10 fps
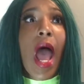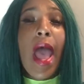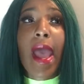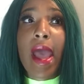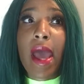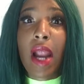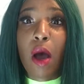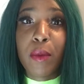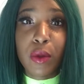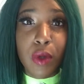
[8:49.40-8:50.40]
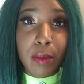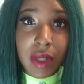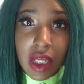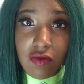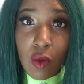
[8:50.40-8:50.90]
and I'll be doing a
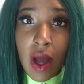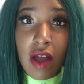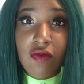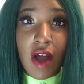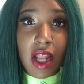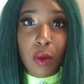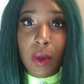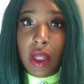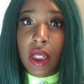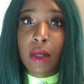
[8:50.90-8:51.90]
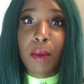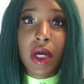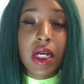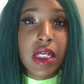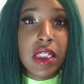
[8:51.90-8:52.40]
big giveaway for Halloween
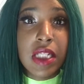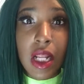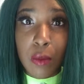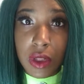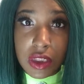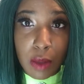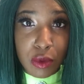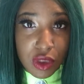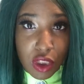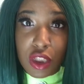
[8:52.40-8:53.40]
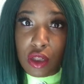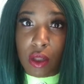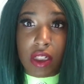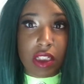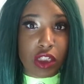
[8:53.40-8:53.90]
because Halloween is almost near. So
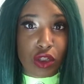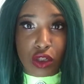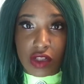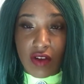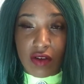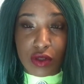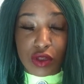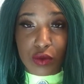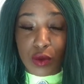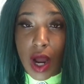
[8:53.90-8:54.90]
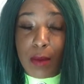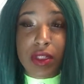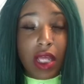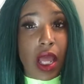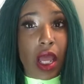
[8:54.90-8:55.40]
let's get you girls to 500
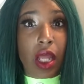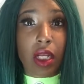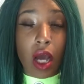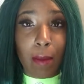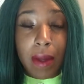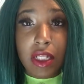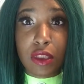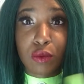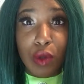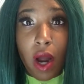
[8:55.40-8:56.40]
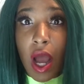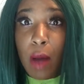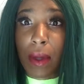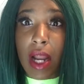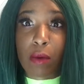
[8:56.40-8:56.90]
subscribers and comment,
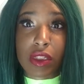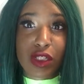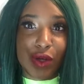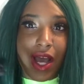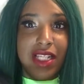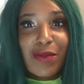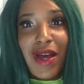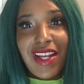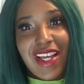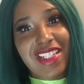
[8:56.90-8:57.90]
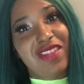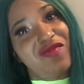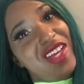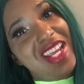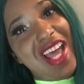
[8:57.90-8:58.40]
subscribe, and I will see you guys in my next
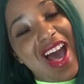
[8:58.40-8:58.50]
video.